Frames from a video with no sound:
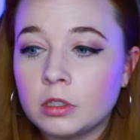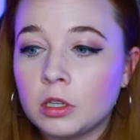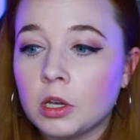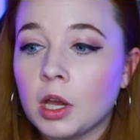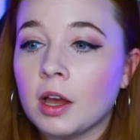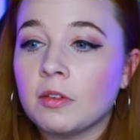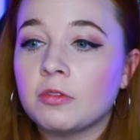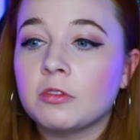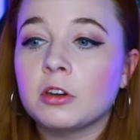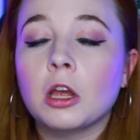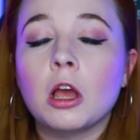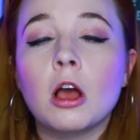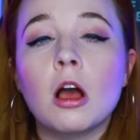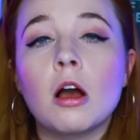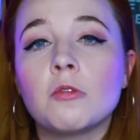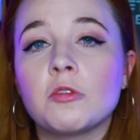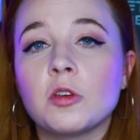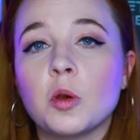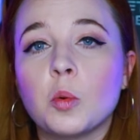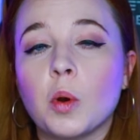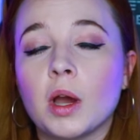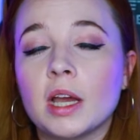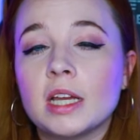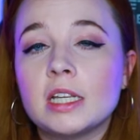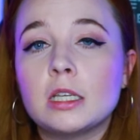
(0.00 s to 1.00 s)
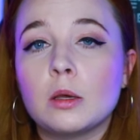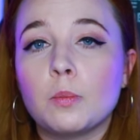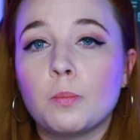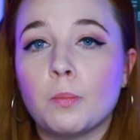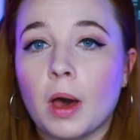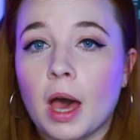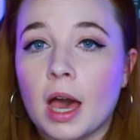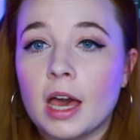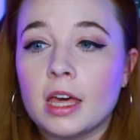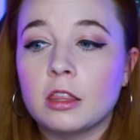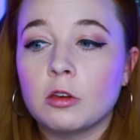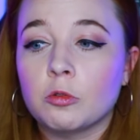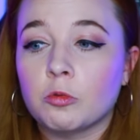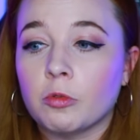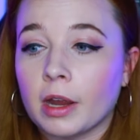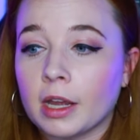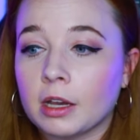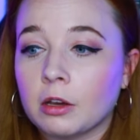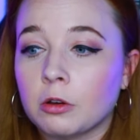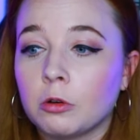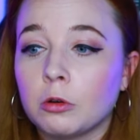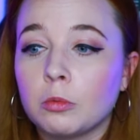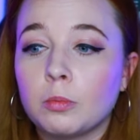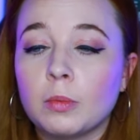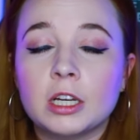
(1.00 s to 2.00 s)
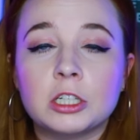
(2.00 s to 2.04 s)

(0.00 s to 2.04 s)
You have to go out of your way to buy the record,